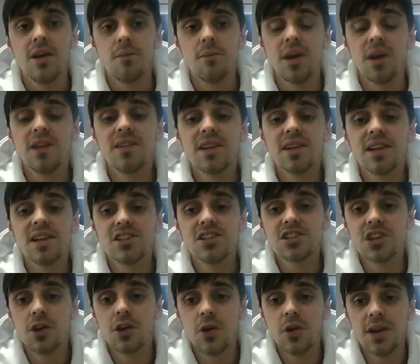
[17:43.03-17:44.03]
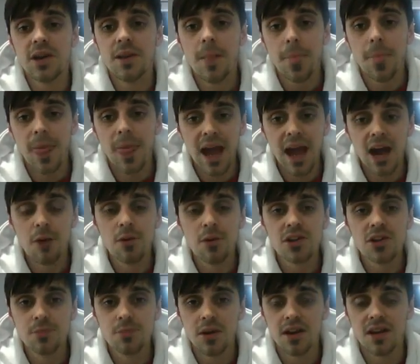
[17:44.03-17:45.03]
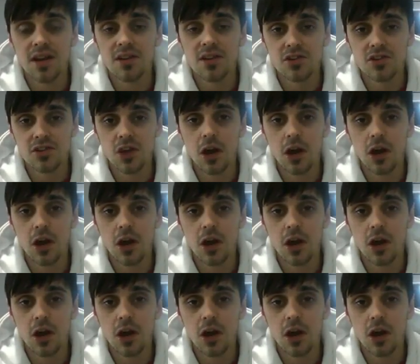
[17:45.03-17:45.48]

basically showing how much money